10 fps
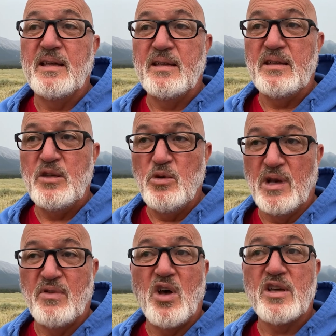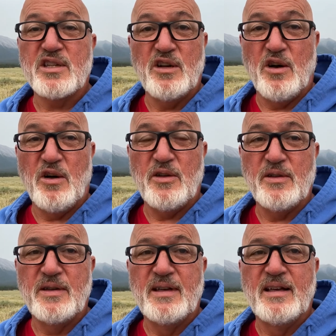you will have lost it all.
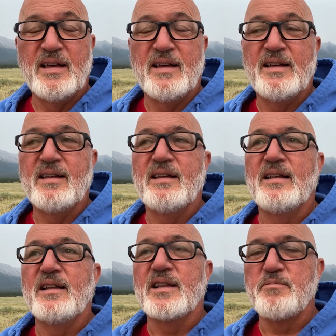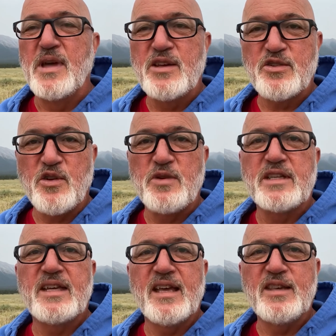Let's make sure we
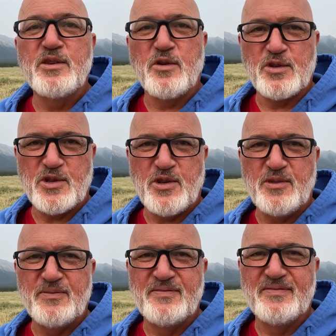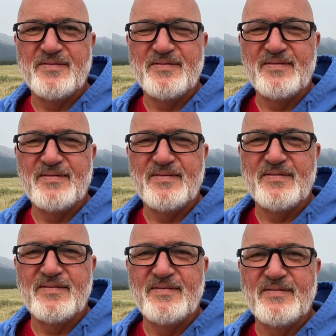tend to our soul.
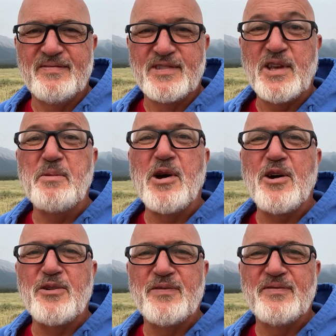See you tomorrow.